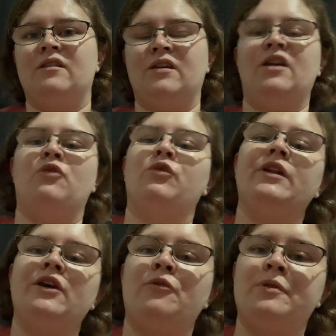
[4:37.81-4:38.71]
you know,
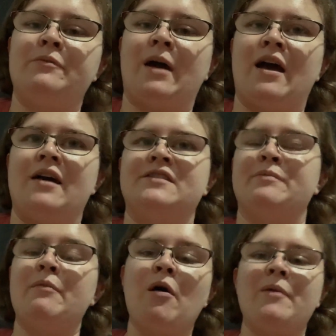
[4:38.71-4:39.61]
really opened my eyes,
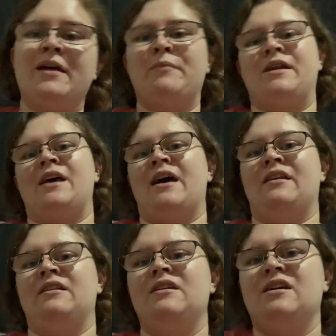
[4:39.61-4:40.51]
my mom and my dad,
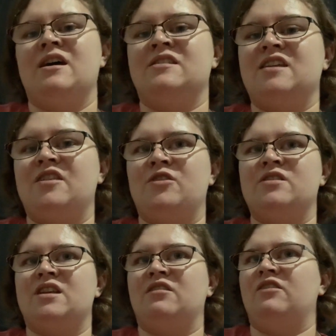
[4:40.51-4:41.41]
and sat there
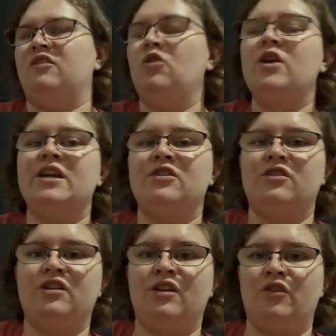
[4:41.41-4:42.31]
and said, Look at,
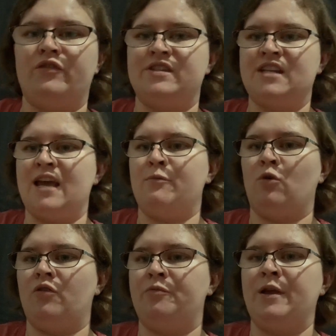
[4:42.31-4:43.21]
you, you know, this
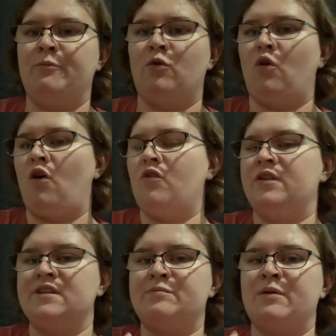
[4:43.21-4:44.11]
table of people, all
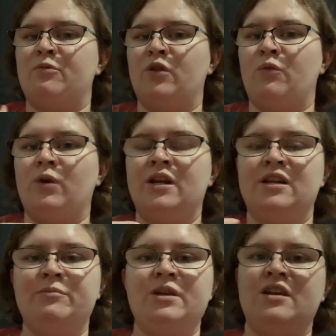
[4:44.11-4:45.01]
these people that wanted
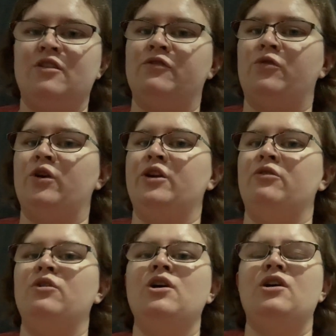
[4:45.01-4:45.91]
to be here for
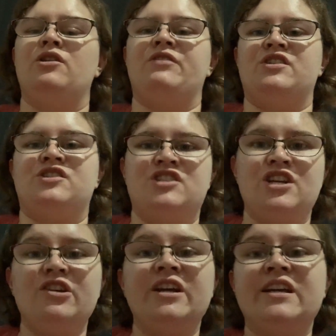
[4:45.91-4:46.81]
you, this
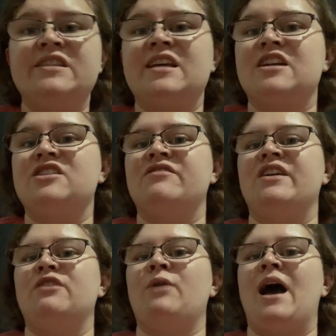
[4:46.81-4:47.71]
cheering section
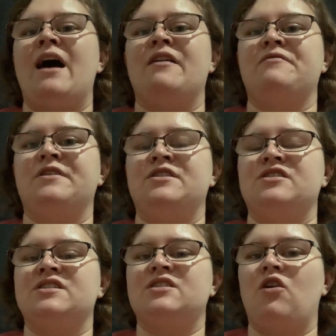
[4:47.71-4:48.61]
that you have, and
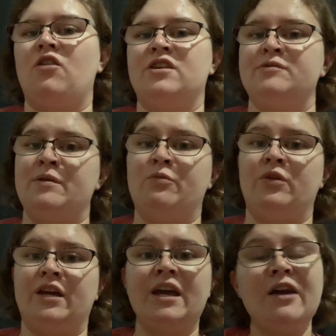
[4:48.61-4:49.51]
just all these people
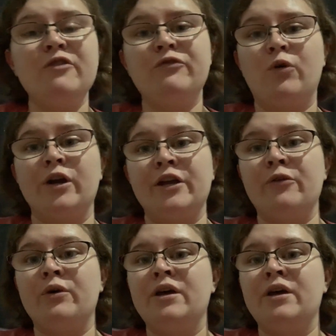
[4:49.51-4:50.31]
that care for you.